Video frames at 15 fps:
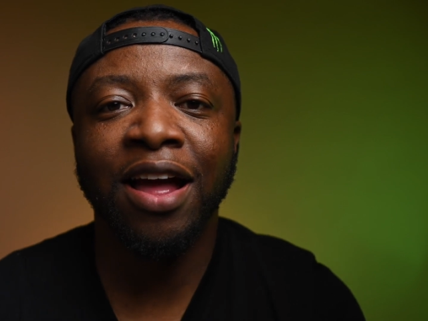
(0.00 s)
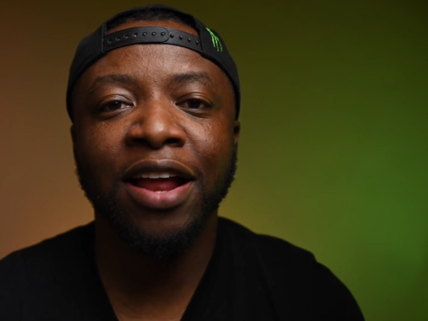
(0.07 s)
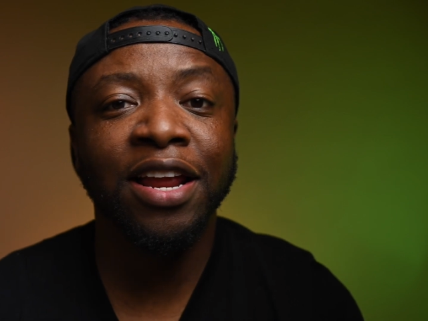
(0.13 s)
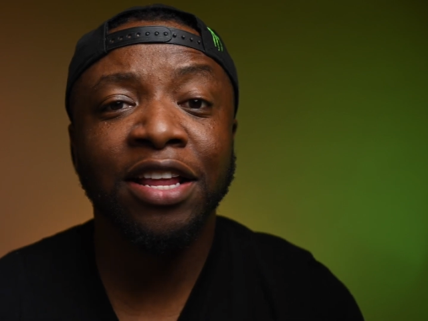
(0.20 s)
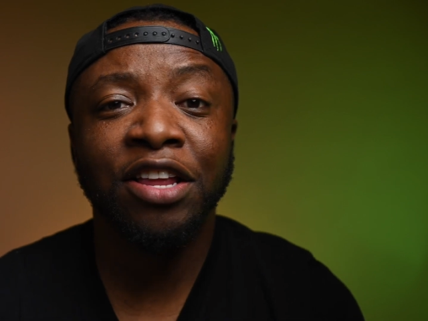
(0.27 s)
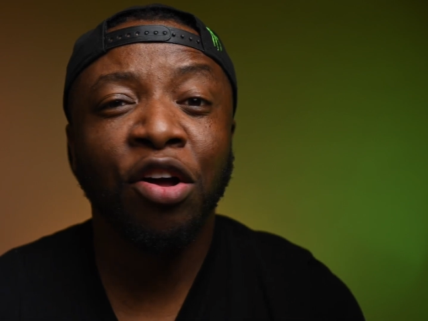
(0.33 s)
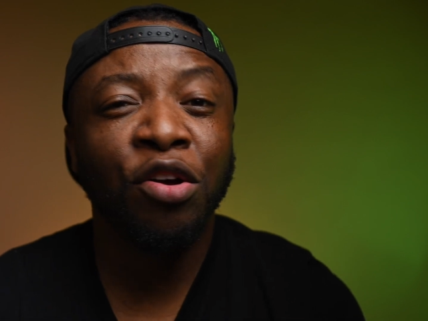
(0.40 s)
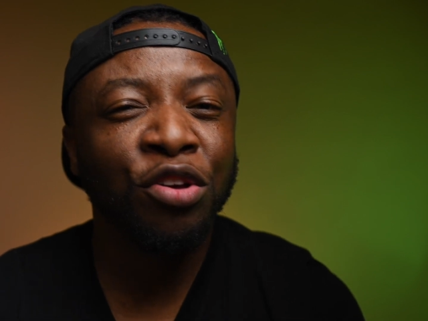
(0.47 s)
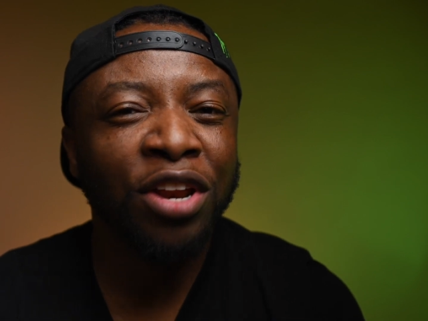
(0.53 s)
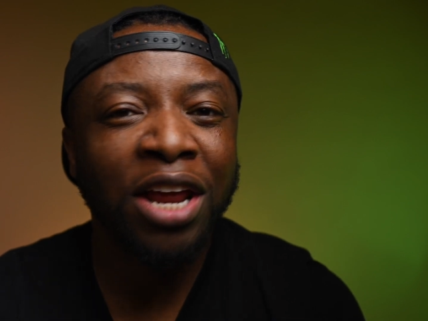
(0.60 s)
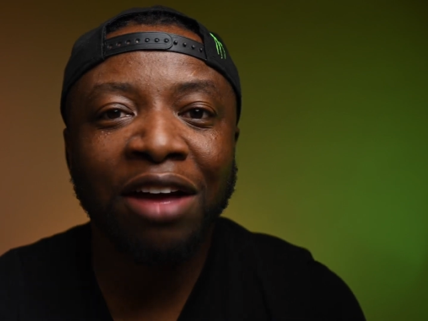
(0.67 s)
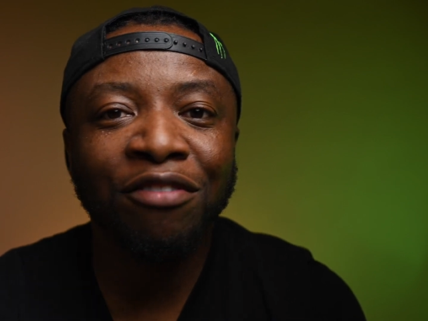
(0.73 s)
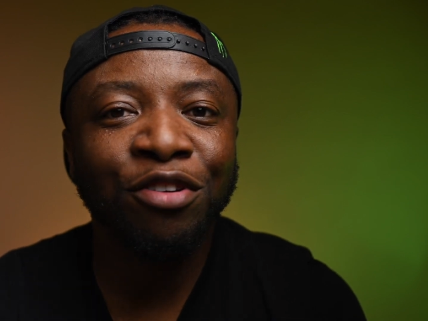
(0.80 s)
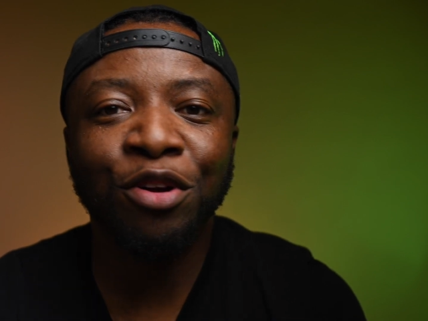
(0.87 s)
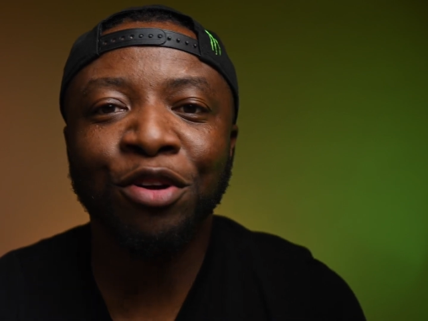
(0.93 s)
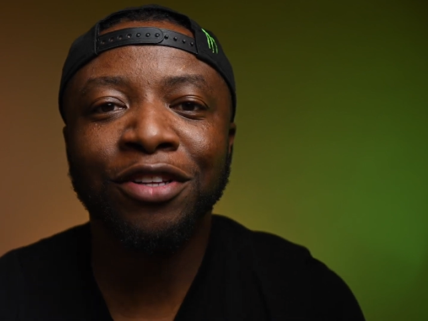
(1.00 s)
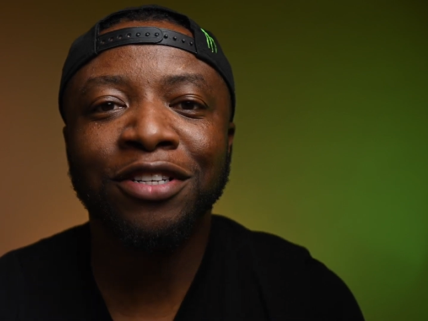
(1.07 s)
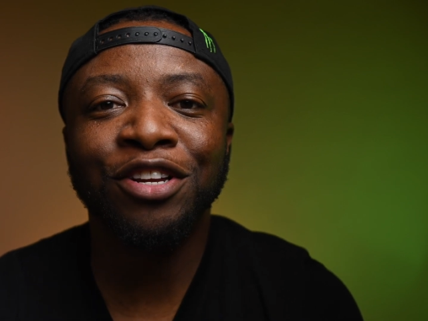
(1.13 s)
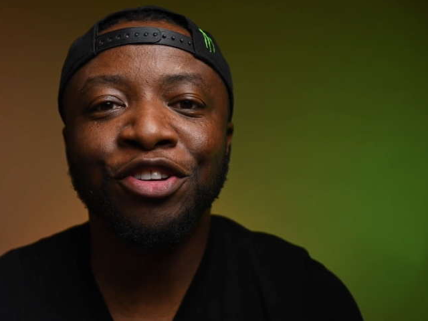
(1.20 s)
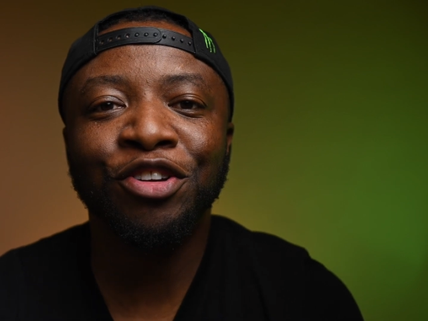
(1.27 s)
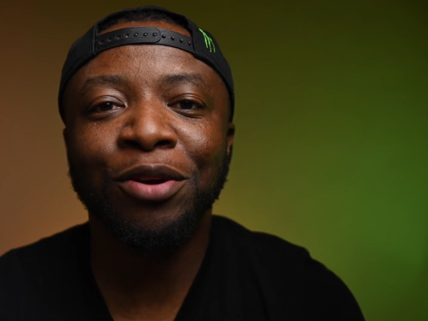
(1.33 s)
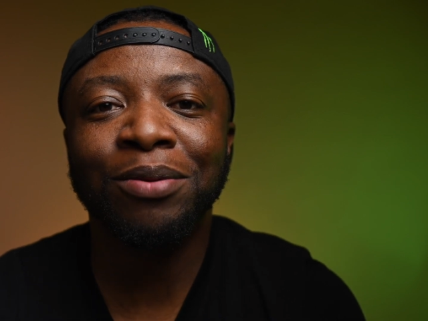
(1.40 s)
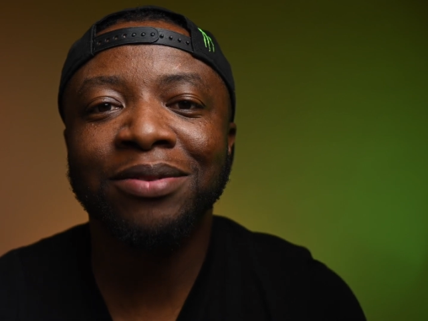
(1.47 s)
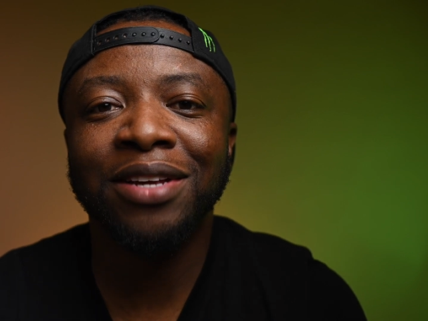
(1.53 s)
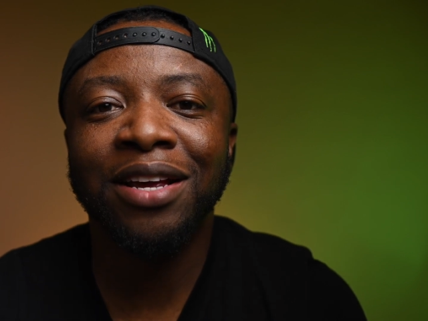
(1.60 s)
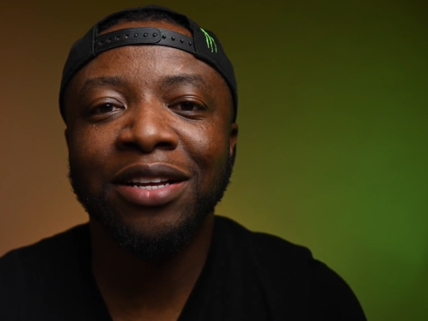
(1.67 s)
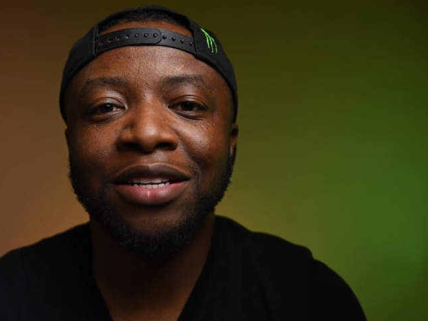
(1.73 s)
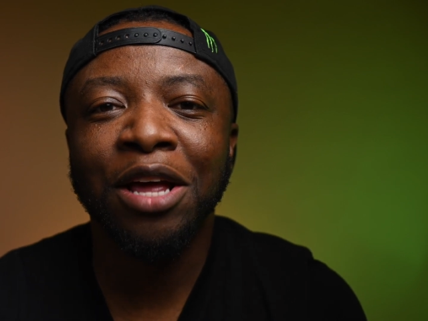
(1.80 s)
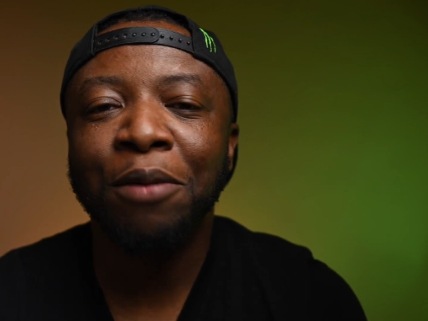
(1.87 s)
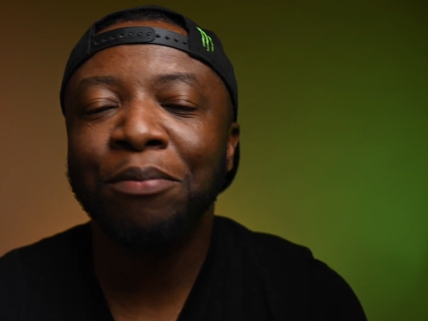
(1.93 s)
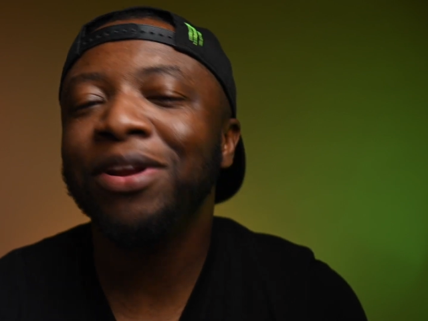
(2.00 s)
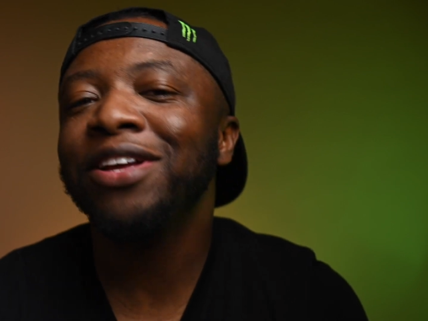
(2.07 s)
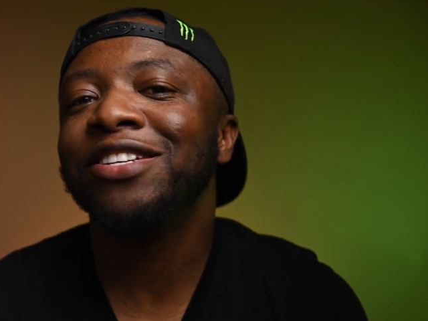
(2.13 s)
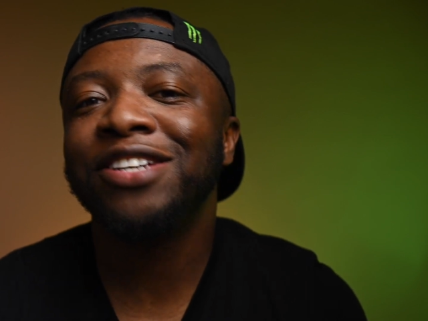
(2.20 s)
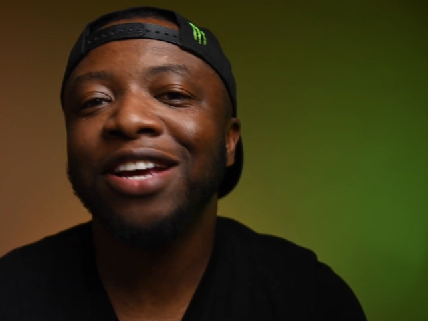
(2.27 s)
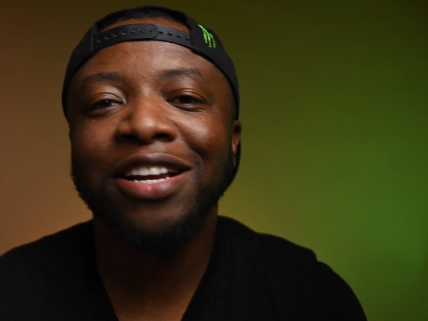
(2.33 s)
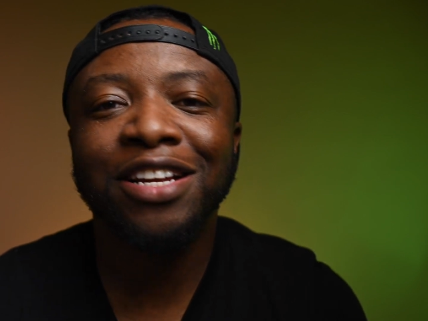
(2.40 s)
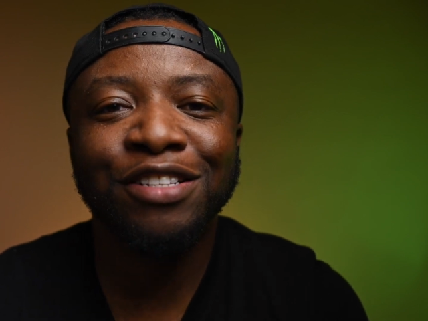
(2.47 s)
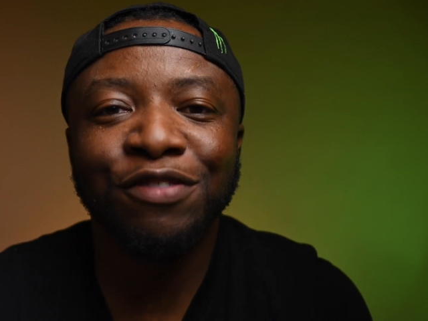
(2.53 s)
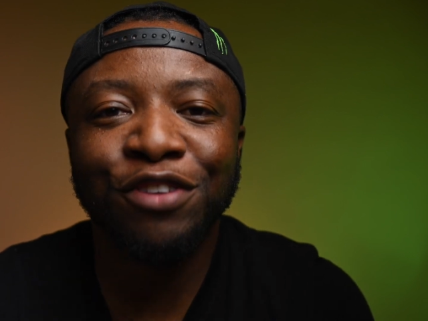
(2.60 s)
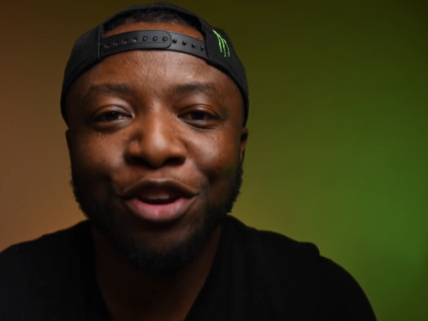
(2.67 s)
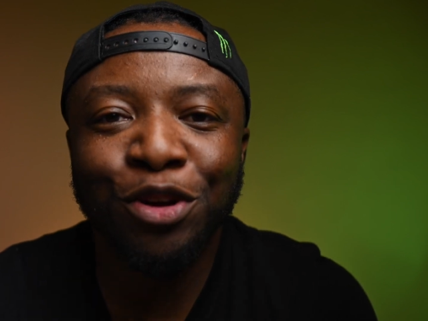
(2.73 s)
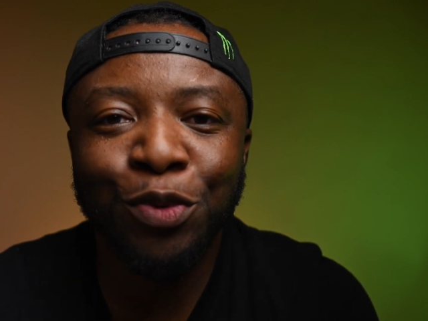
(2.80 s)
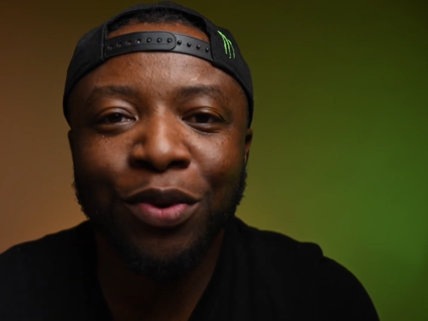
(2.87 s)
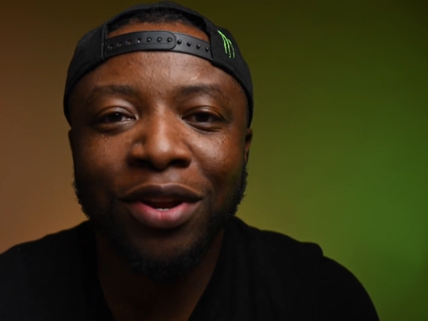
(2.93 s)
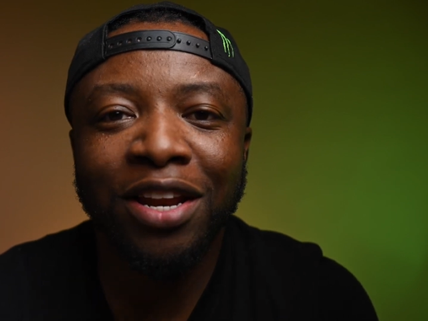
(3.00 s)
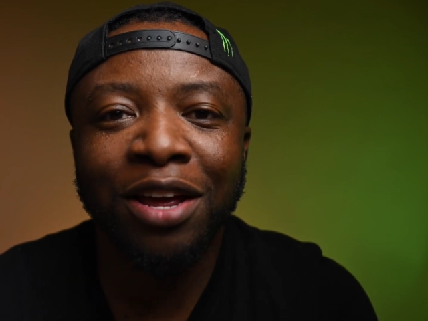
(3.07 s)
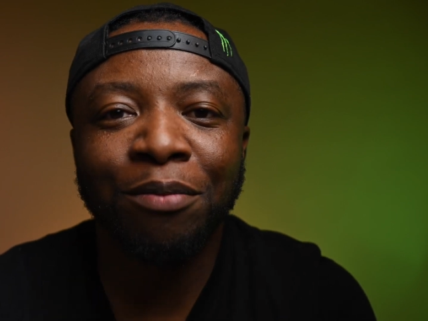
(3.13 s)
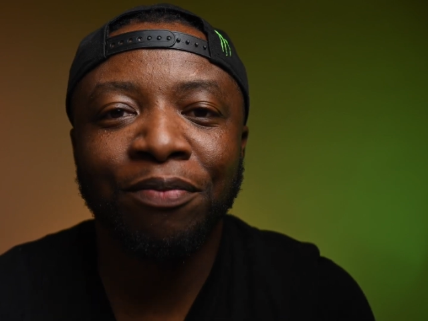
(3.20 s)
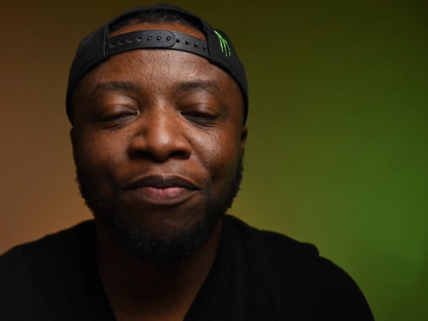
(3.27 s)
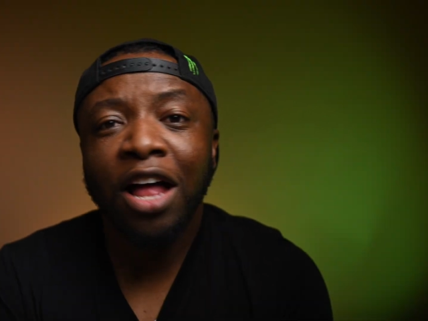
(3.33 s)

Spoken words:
and they tell you they haven't gotten jobs yet, please share this video with them.